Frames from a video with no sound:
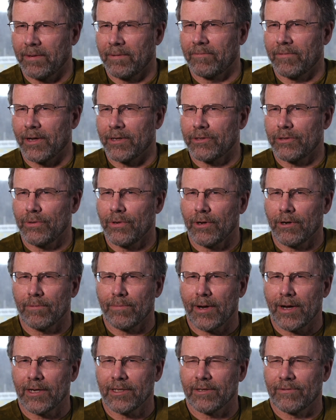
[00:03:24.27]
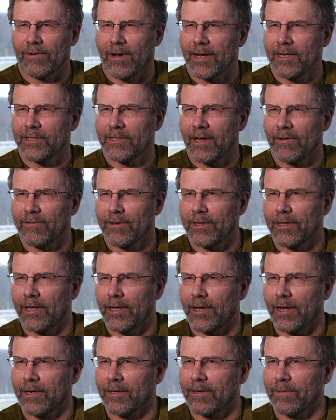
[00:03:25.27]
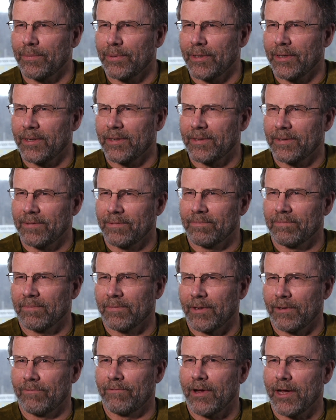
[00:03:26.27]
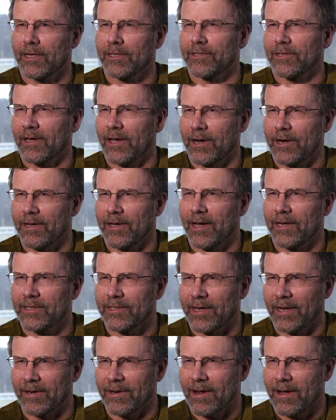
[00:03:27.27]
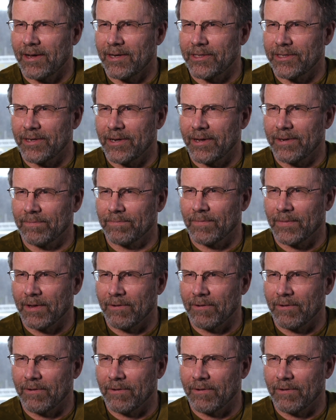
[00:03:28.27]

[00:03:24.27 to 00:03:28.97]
They've got two hundred miles of I seventy they'd like to put advanced cutting-edge technology on.